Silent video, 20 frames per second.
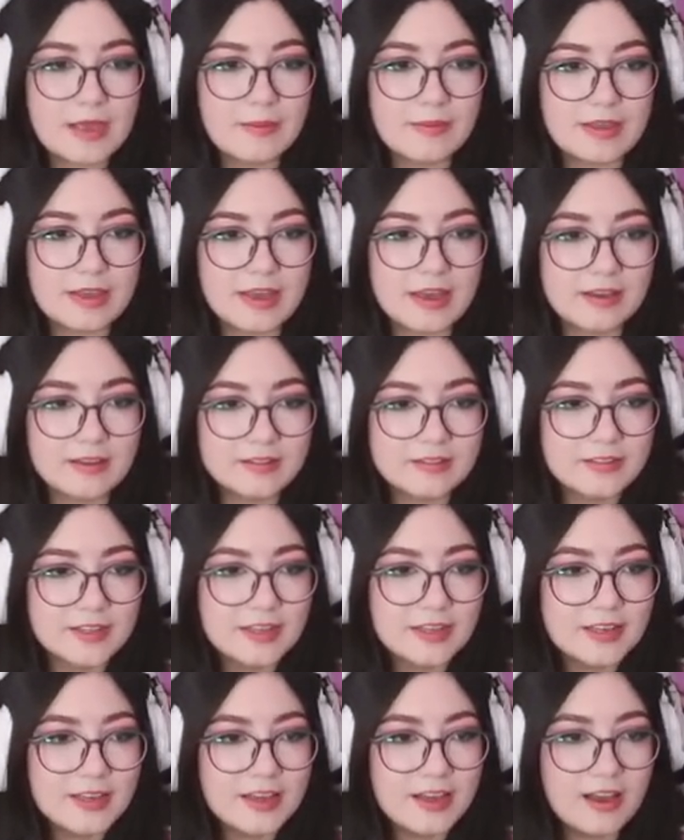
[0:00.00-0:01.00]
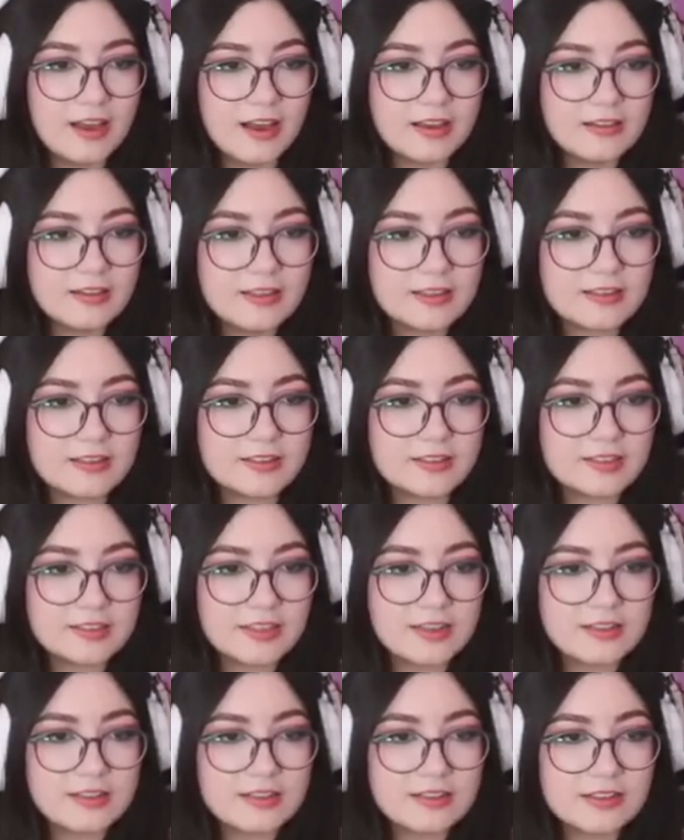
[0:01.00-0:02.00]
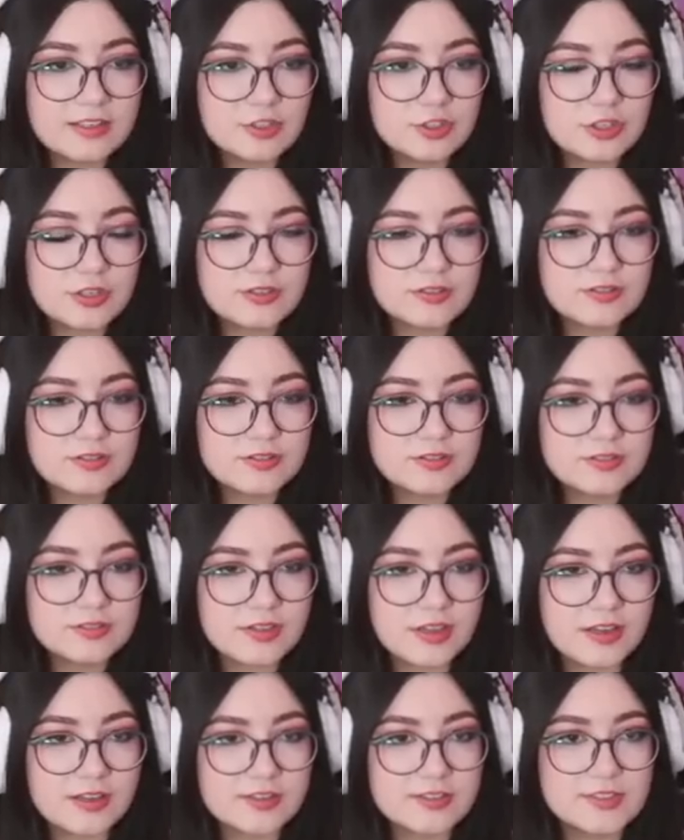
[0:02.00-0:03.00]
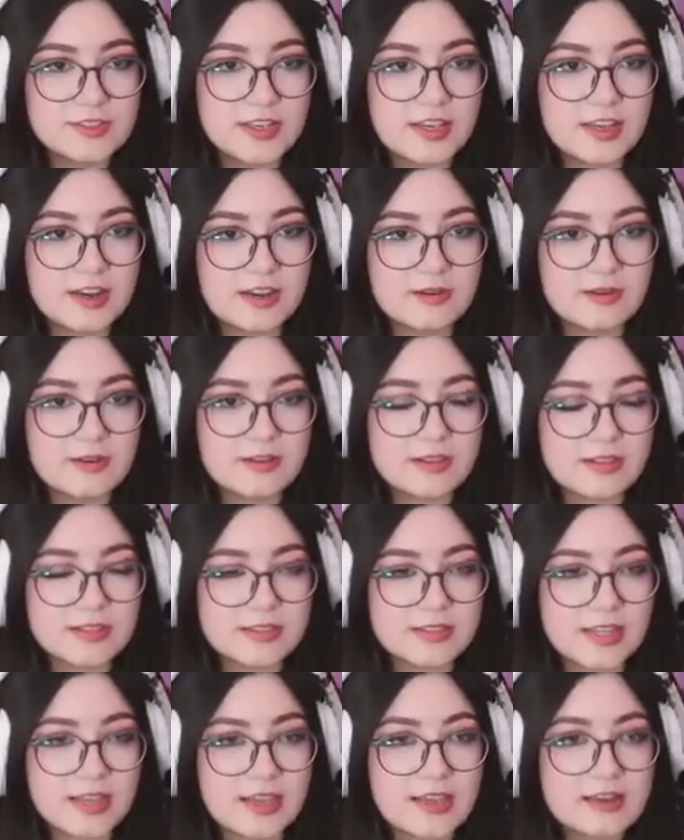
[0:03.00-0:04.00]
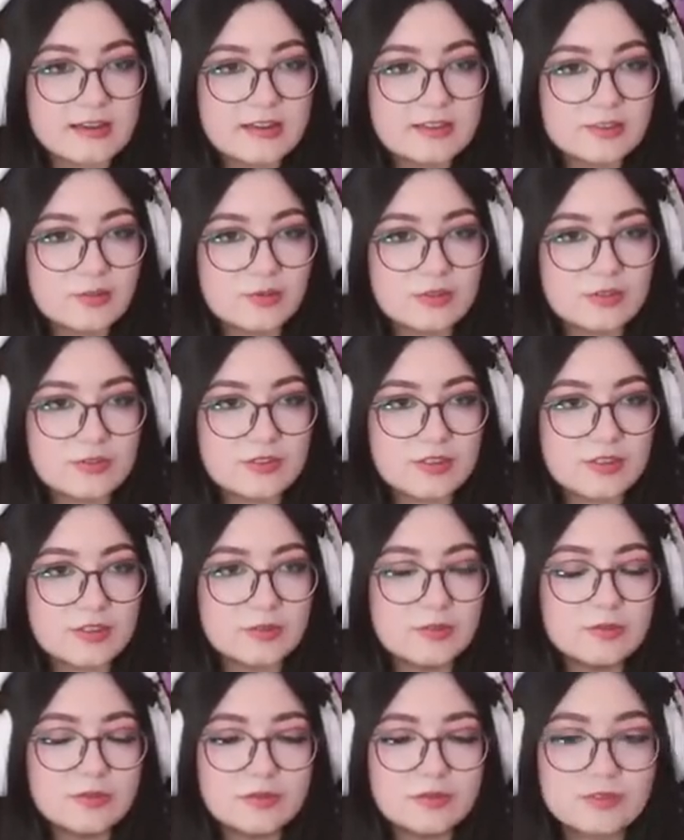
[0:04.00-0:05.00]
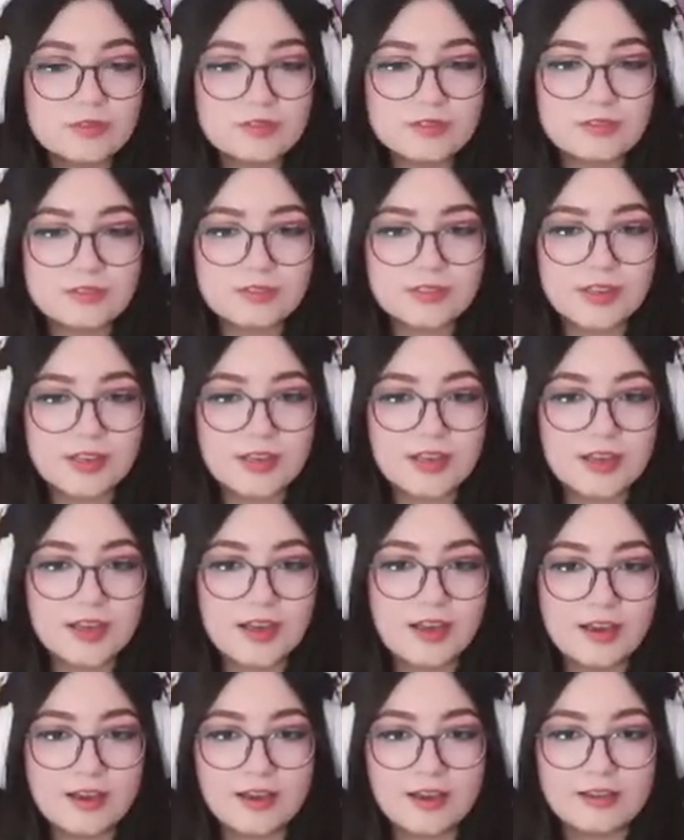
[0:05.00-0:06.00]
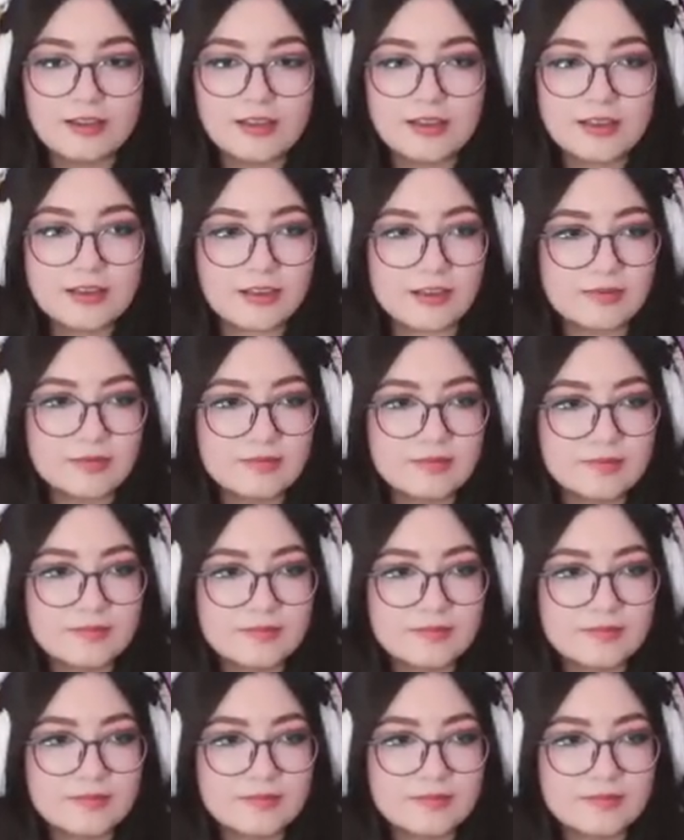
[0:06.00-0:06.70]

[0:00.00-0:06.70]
But yeah, I like these. And then I like these shells uh, sticking out of the sand. It's real cute. I like it.